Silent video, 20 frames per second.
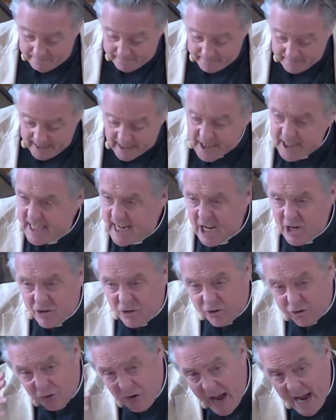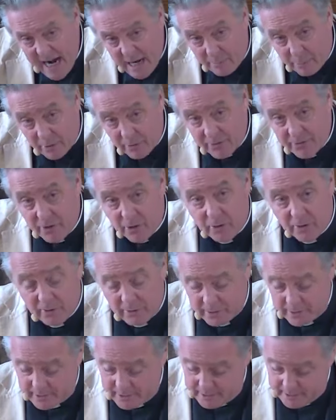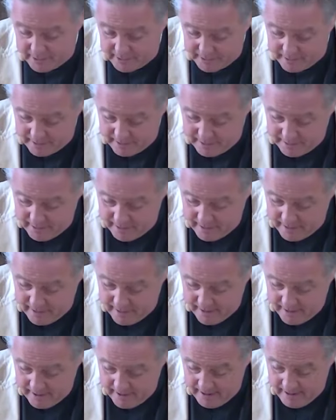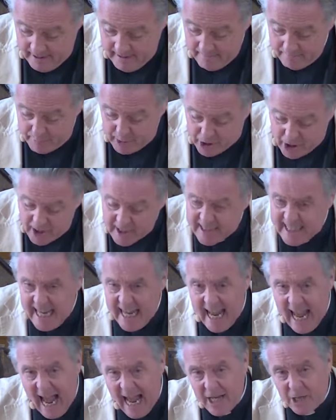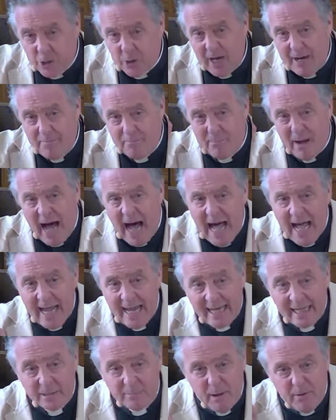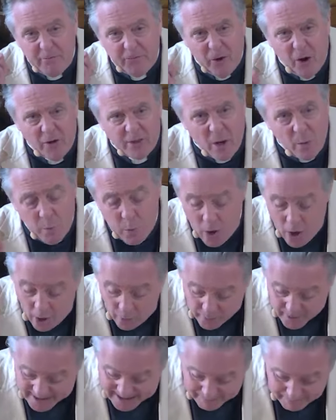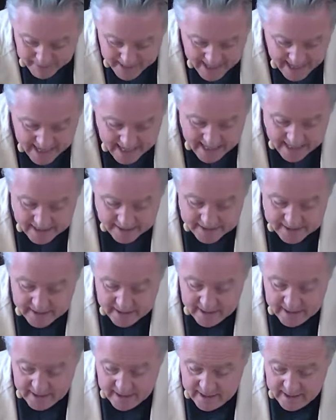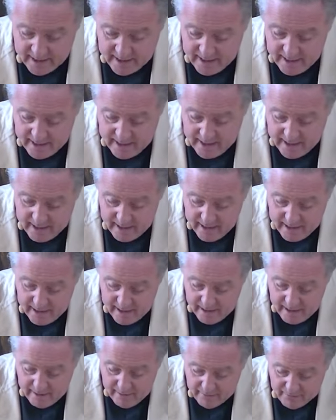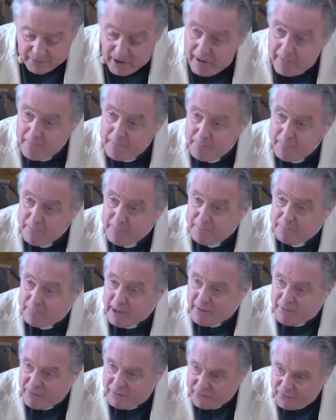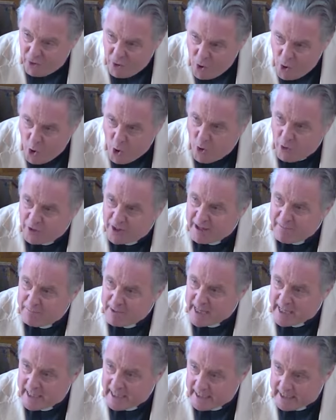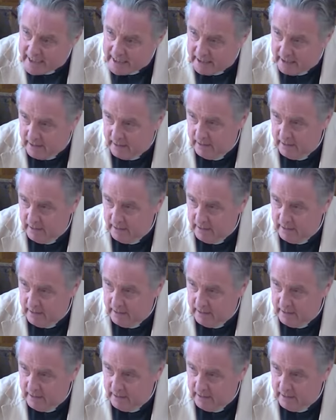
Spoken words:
That's an incredible thought. Because he had you in mind before the world was made, from before the beginning.